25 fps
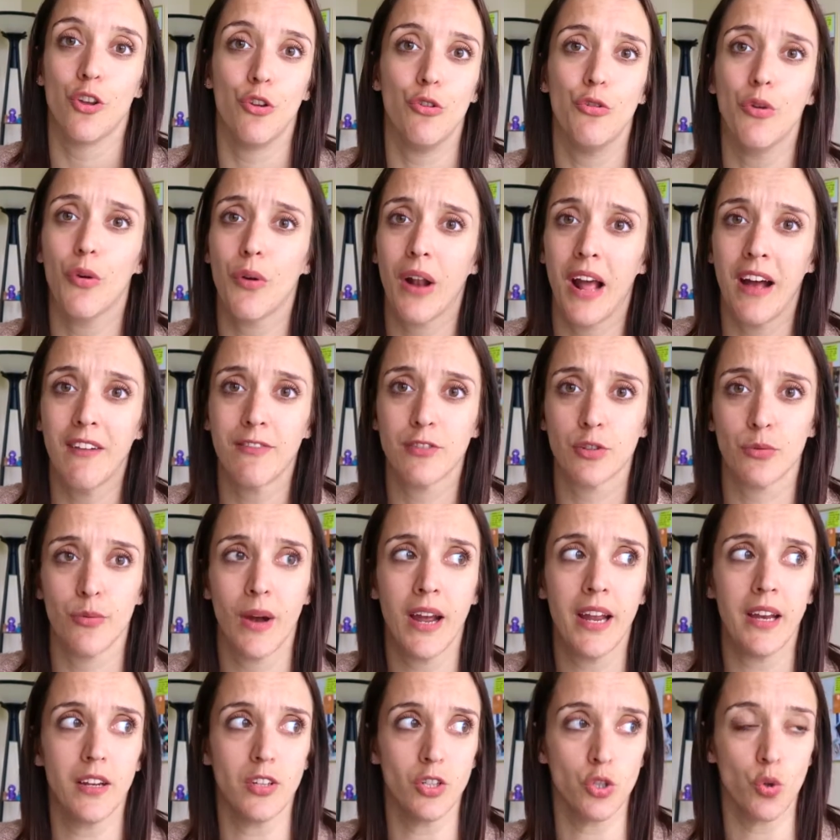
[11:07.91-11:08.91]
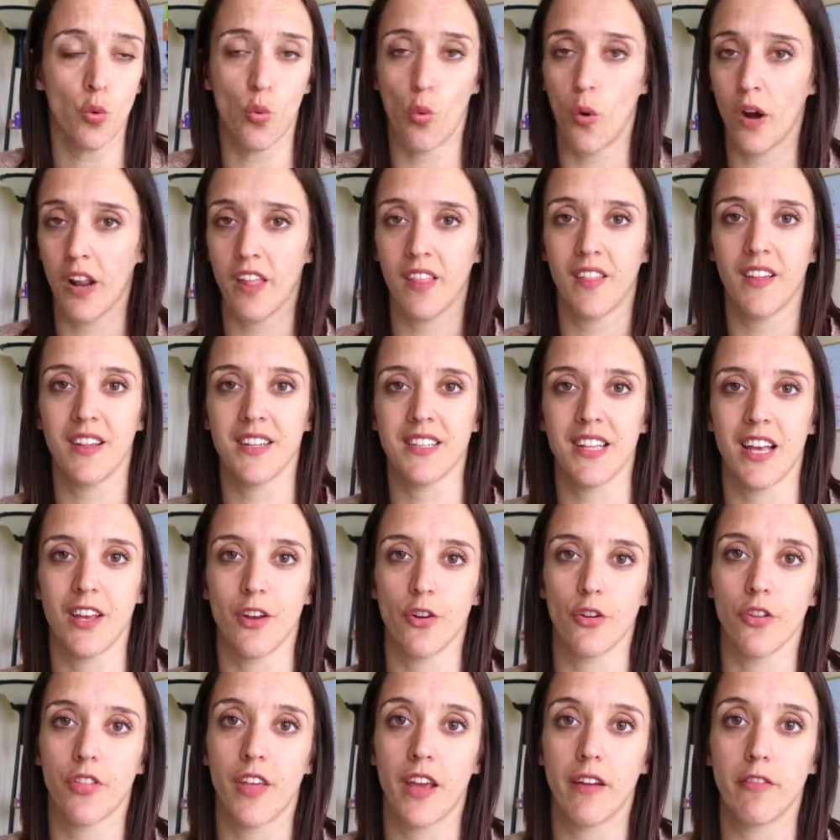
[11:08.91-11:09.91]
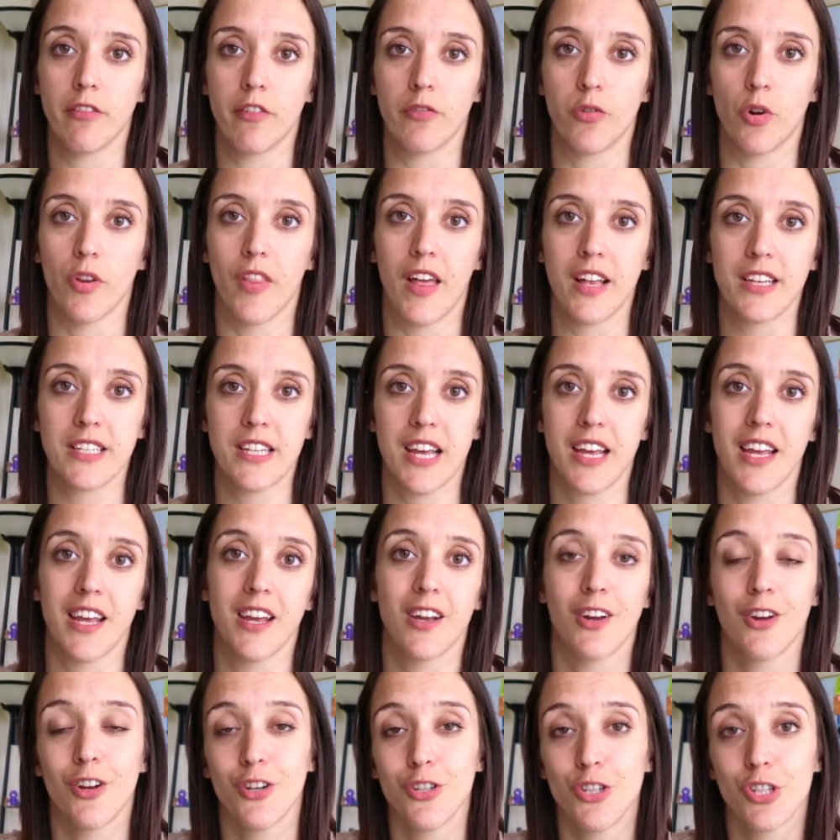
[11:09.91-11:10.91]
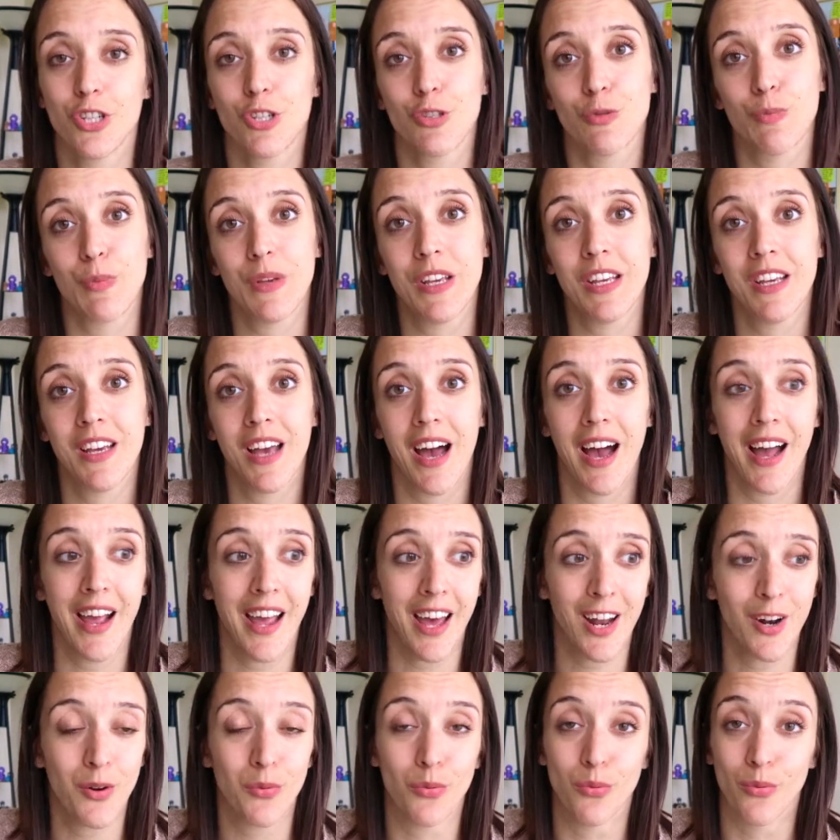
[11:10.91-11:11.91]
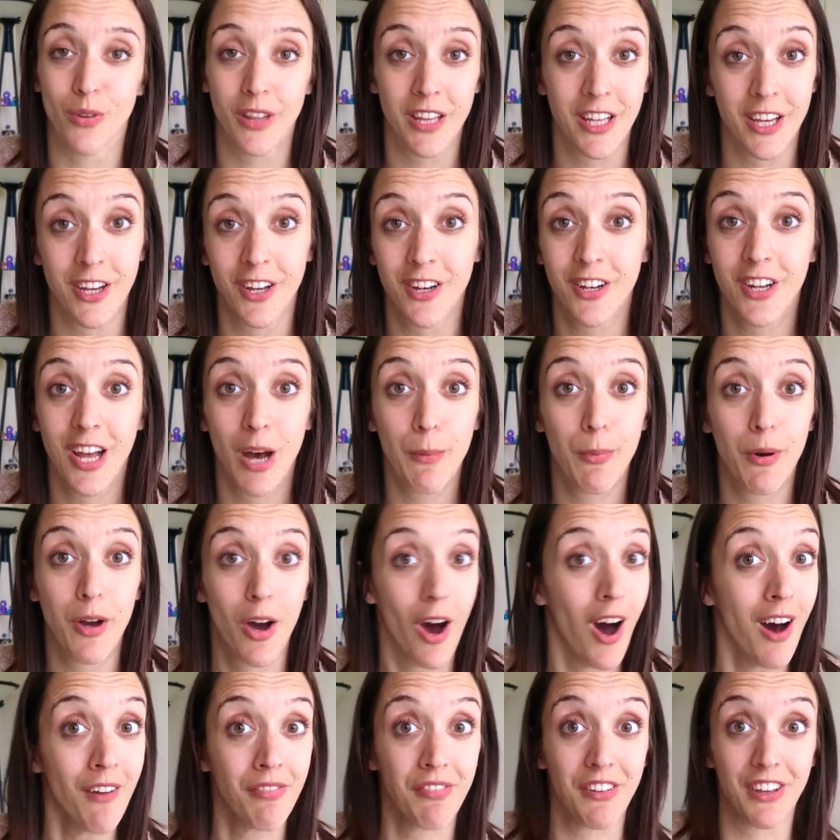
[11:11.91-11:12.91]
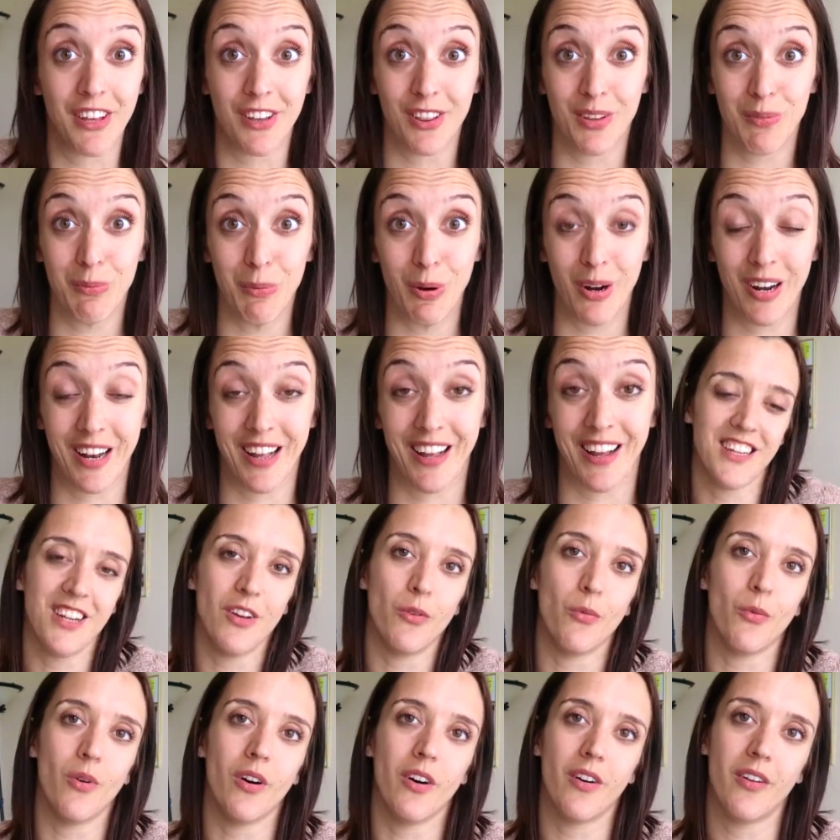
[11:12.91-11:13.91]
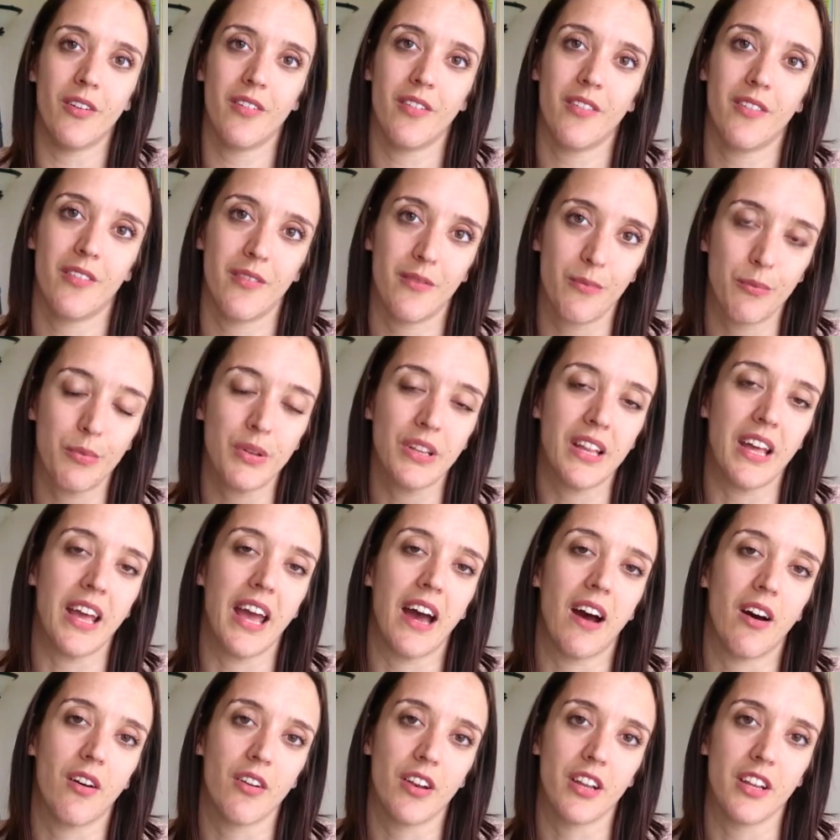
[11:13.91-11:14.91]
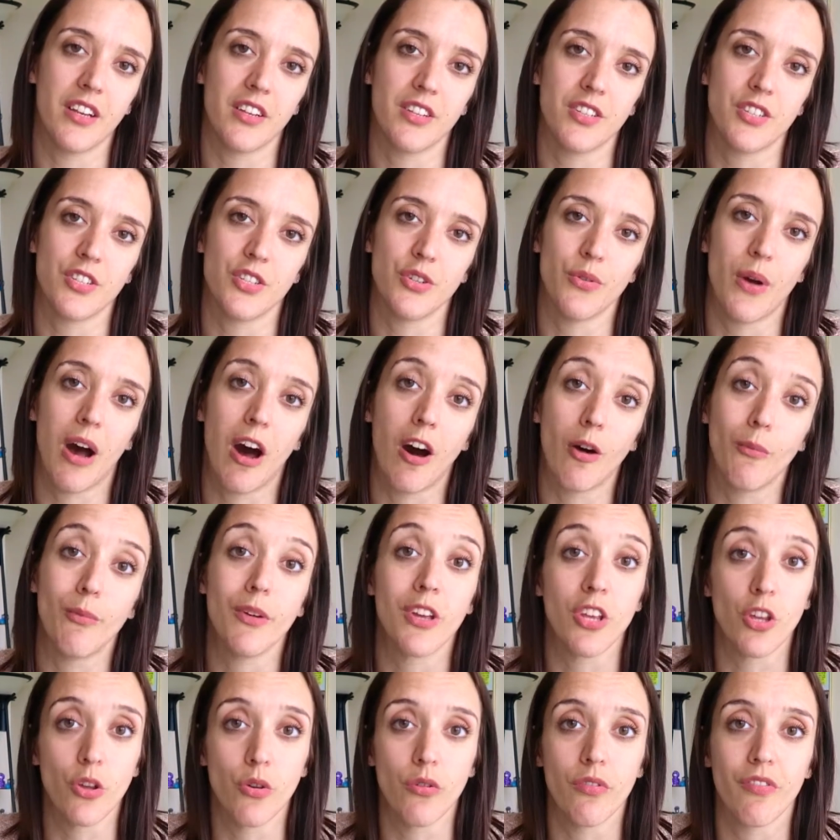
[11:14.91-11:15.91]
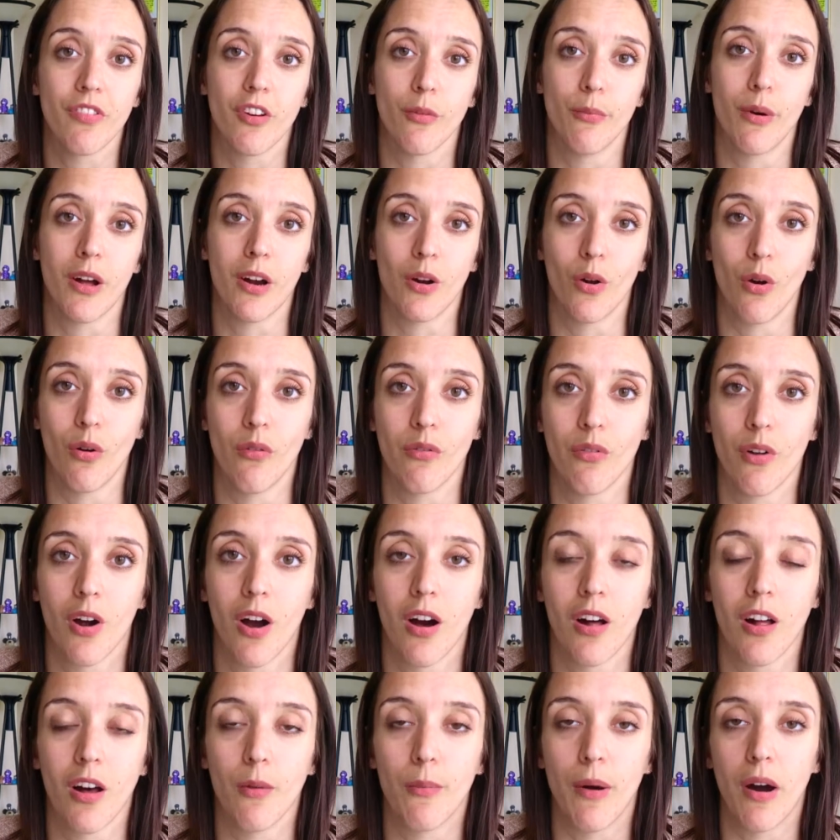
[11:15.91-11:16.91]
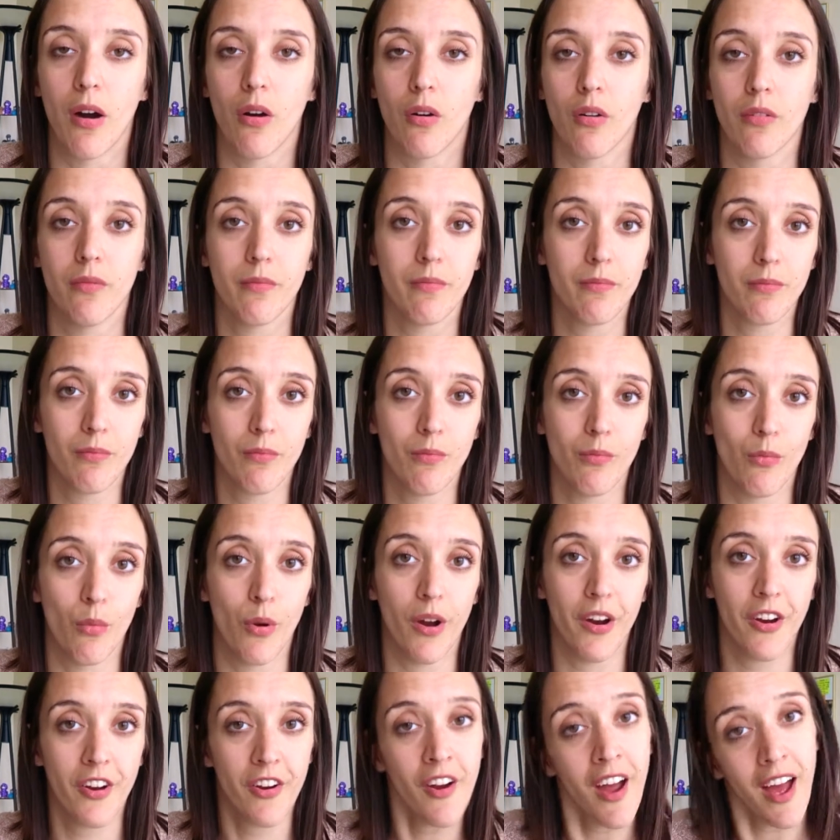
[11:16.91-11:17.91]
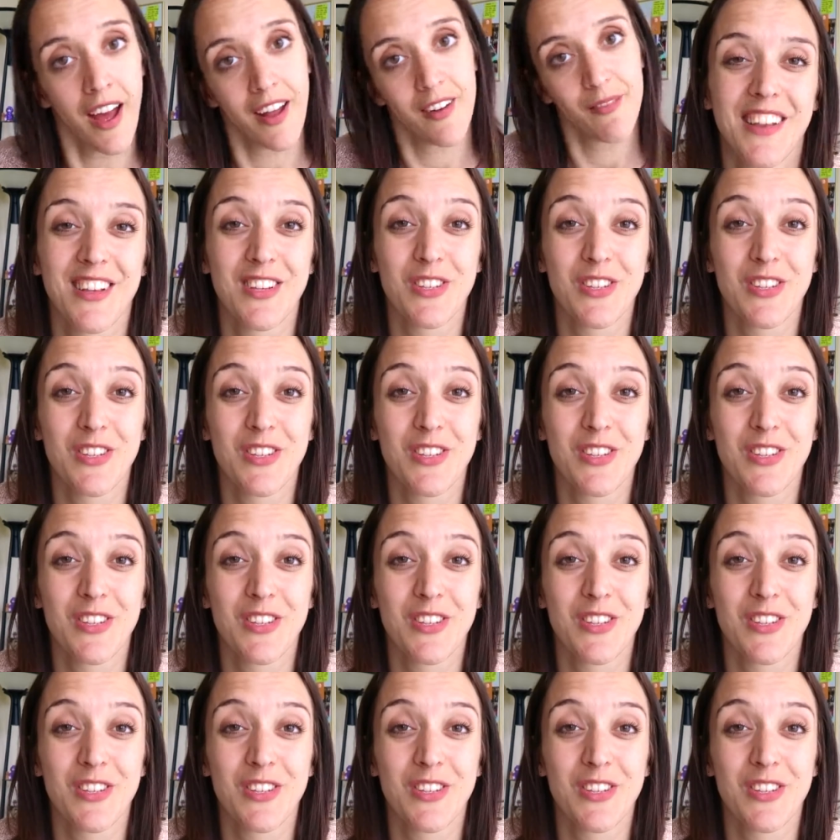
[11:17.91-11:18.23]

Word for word: You don't have to write 20 things that you're thankful for that day. It could just be, I had a really good cup of coffee in the morning. It will play out into helping you feel better overall about where you're at.